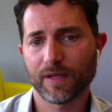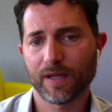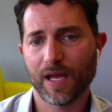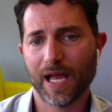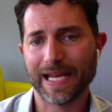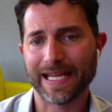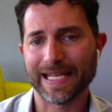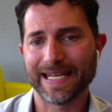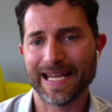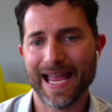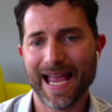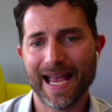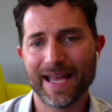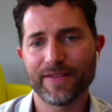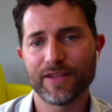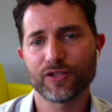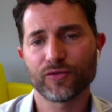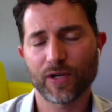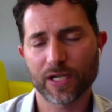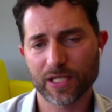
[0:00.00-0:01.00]
I can add
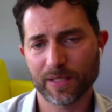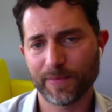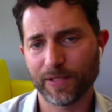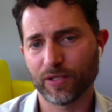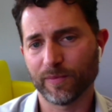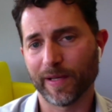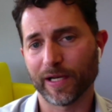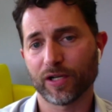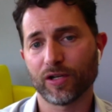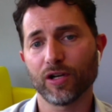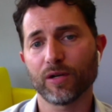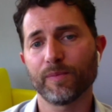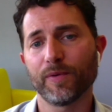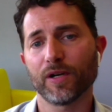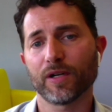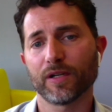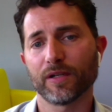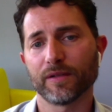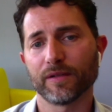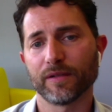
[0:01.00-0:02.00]
this recipe to my
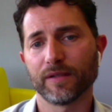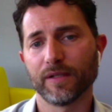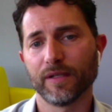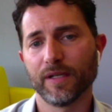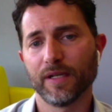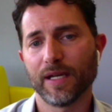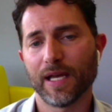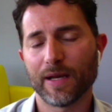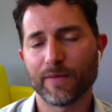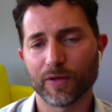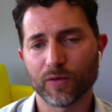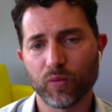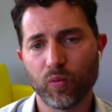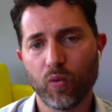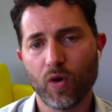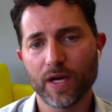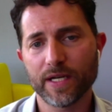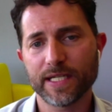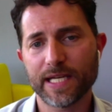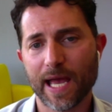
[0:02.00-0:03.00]
cookbook. And with
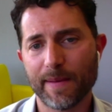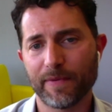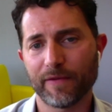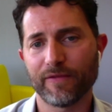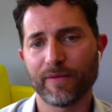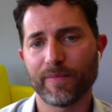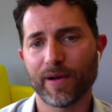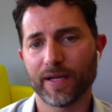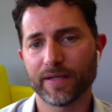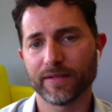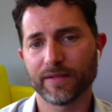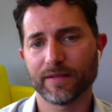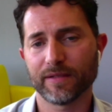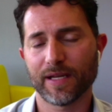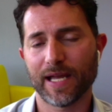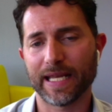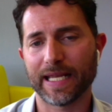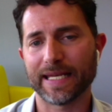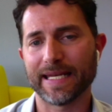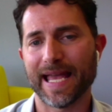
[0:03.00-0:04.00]
one tap of a button,
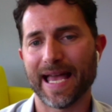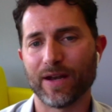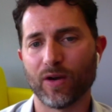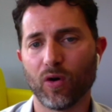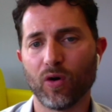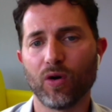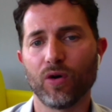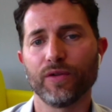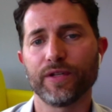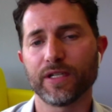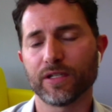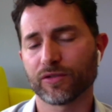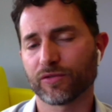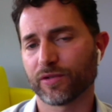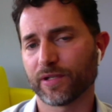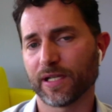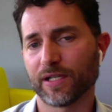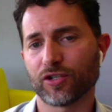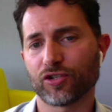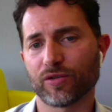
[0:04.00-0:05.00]
I can add all the
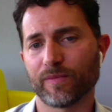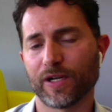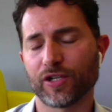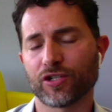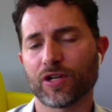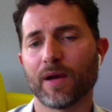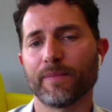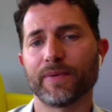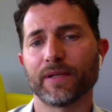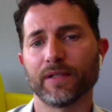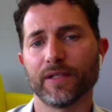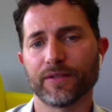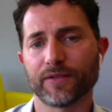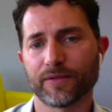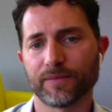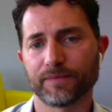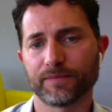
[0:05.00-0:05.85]
ingredients to my shopping list.